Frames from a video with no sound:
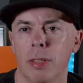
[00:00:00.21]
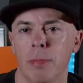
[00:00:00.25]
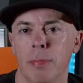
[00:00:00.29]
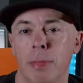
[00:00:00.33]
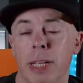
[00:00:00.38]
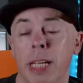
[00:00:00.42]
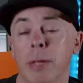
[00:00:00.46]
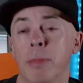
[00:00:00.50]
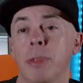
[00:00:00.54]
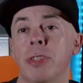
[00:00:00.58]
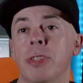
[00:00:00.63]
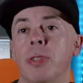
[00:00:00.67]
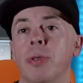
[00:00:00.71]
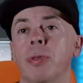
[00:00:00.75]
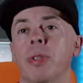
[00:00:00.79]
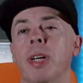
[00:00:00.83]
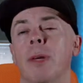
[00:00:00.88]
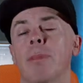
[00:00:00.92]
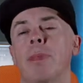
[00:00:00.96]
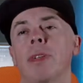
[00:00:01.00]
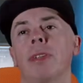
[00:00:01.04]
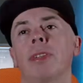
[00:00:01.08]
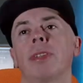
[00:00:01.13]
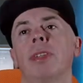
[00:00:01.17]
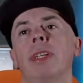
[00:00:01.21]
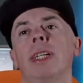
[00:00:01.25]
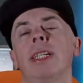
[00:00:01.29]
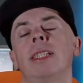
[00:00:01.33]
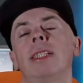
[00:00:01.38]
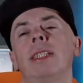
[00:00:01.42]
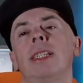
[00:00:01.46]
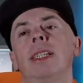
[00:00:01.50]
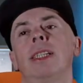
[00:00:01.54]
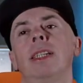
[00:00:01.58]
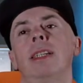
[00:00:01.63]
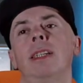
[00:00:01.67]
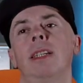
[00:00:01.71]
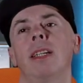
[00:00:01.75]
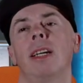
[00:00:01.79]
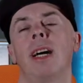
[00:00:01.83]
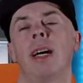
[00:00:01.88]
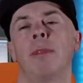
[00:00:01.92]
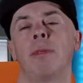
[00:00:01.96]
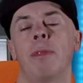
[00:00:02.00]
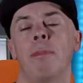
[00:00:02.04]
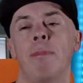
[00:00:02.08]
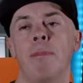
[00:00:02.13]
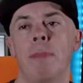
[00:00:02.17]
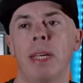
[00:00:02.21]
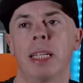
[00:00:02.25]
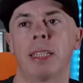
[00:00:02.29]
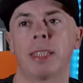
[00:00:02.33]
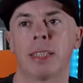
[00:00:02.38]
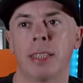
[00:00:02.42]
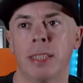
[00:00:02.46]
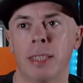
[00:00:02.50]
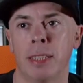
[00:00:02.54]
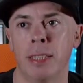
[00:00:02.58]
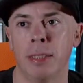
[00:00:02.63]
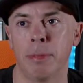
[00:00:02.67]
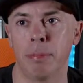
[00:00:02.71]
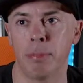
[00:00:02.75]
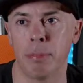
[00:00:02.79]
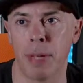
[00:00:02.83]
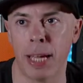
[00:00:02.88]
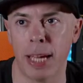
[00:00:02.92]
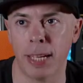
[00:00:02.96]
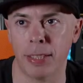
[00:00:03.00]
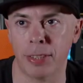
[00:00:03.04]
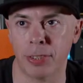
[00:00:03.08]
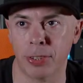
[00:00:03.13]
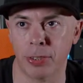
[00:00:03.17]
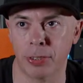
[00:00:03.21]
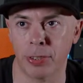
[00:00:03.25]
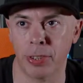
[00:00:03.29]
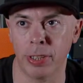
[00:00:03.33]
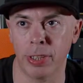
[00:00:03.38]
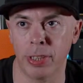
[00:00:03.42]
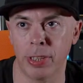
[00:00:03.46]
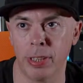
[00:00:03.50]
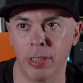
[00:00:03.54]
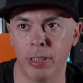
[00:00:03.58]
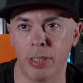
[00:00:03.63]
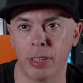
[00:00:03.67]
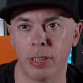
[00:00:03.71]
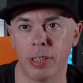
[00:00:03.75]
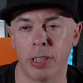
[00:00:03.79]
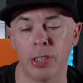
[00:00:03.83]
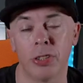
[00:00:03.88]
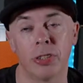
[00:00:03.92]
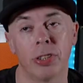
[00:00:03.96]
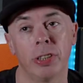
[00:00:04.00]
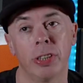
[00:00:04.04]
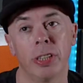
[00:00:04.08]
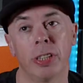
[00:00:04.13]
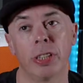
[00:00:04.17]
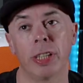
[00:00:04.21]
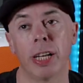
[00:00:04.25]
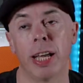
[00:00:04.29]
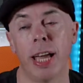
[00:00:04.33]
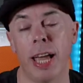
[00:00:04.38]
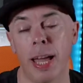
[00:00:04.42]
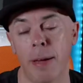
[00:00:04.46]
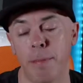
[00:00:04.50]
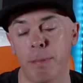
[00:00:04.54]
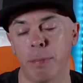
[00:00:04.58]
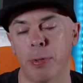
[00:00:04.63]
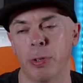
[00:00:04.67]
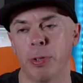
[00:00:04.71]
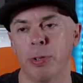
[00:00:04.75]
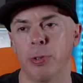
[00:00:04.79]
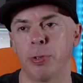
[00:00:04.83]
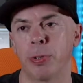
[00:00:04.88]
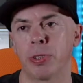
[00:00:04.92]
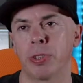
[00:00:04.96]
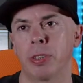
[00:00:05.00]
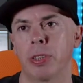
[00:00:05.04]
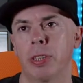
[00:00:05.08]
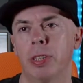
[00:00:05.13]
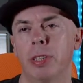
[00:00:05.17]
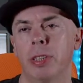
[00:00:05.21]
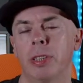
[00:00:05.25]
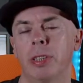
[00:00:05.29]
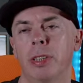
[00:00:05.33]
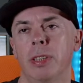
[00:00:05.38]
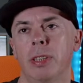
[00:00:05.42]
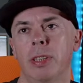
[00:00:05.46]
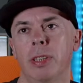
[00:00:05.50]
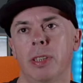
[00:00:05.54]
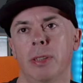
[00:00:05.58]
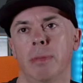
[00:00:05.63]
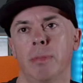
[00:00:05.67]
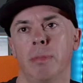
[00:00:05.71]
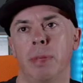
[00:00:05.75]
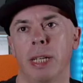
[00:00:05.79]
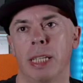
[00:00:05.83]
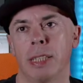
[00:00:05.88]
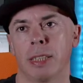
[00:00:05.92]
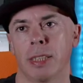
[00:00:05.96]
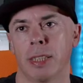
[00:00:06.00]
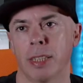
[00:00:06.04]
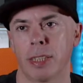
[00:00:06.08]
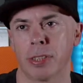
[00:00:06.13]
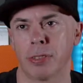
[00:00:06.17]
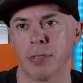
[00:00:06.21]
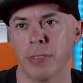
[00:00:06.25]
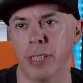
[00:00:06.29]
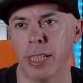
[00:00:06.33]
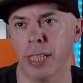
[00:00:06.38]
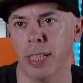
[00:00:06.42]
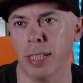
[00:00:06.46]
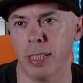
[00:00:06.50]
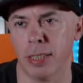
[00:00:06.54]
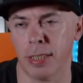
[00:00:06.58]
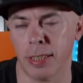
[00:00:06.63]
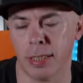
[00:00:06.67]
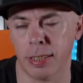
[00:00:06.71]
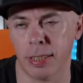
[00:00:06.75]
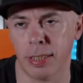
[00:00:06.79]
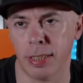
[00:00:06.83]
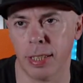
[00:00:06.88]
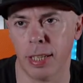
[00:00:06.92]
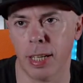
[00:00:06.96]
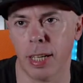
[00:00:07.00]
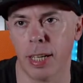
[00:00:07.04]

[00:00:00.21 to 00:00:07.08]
My name is Luca Pretolesi. I'm a mixing, mastering engineer and producer based in Las Vegas.